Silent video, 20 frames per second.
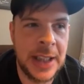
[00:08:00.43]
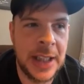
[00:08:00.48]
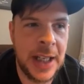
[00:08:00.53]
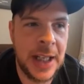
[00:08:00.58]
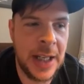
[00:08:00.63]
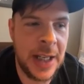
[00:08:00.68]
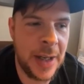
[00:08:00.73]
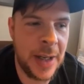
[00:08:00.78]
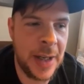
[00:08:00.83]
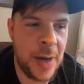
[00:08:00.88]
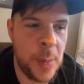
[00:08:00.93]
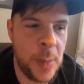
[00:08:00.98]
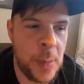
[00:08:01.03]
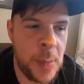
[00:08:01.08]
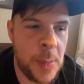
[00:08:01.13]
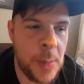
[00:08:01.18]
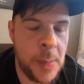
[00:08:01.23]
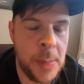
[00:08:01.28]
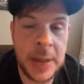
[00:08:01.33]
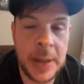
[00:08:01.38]
Um,
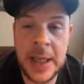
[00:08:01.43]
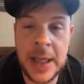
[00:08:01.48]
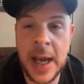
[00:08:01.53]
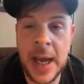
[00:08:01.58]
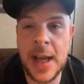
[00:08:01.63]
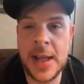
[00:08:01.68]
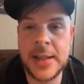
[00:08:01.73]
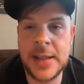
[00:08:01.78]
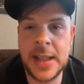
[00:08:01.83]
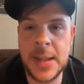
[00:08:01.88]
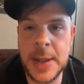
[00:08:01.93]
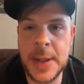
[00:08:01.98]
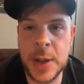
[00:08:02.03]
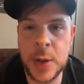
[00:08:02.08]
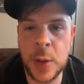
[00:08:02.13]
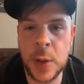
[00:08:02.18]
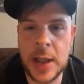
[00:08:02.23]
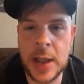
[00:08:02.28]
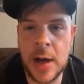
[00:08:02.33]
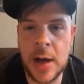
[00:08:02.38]
but yeah, it's going to be a
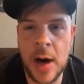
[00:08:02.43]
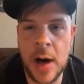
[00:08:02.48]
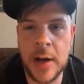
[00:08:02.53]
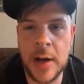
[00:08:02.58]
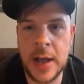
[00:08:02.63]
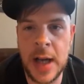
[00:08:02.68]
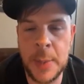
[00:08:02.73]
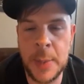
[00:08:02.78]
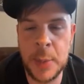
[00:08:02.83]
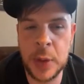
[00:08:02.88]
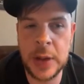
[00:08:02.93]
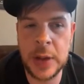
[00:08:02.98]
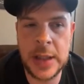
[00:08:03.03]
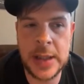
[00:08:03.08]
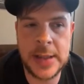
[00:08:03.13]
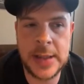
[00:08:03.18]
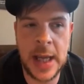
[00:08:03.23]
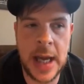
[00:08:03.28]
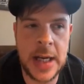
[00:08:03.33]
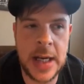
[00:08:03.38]
great card, and I'm really
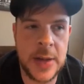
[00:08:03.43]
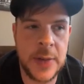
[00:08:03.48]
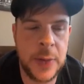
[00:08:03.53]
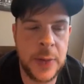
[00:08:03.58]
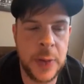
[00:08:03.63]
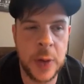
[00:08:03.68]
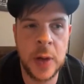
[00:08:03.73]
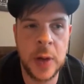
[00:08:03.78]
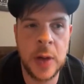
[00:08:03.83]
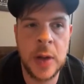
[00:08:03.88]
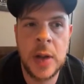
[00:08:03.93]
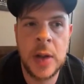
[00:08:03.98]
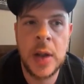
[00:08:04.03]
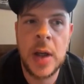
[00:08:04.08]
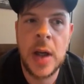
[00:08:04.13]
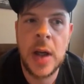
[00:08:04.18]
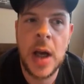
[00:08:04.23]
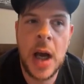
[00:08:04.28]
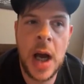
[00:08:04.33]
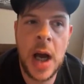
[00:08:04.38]
excited for
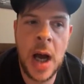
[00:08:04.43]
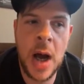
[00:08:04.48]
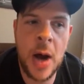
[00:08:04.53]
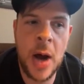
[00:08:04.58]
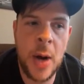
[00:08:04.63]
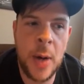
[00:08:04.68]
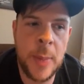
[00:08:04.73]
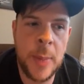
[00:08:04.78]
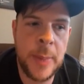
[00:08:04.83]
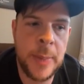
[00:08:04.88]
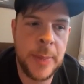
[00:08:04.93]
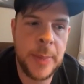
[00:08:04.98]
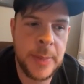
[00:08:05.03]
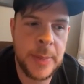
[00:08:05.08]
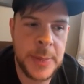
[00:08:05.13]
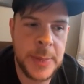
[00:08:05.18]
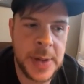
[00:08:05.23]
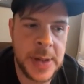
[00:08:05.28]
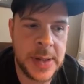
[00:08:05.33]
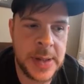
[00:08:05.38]
um,
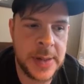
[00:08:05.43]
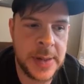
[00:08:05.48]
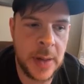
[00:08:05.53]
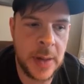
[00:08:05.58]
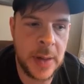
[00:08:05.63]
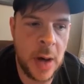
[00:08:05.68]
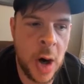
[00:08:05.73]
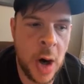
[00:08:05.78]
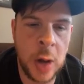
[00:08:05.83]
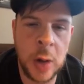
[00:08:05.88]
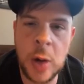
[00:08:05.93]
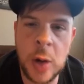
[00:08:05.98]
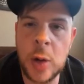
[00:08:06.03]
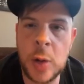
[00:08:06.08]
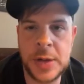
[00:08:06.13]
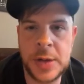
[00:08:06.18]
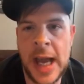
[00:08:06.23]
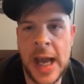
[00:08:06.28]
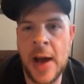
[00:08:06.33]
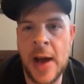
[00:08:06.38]
just our
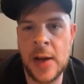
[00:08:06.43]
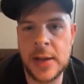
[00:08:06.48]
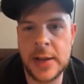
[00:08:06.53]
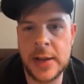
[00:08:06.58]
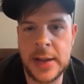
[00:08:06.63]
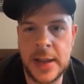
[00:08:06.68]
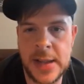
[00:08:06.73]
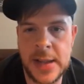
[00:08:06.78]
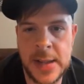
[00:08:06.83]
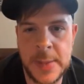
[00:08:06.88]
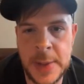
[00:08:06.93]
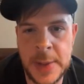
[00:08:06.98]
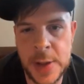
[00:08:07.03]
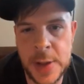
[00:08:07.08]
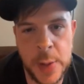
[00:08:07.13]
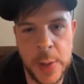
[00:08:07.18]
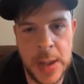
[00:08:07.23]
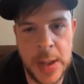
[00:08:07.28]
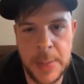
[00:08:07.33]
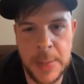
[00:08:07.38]
local talent to get some of these
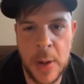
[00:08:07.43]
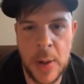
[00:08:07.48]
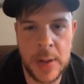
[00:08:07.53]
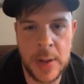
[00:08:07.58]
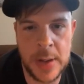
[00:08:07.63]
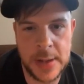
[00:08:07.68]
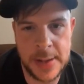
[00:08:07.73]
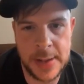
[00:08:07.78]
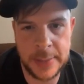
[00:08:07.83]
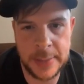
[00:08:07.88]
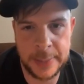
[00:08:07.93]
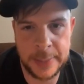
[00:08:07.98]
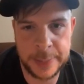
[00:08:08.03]
great opponents.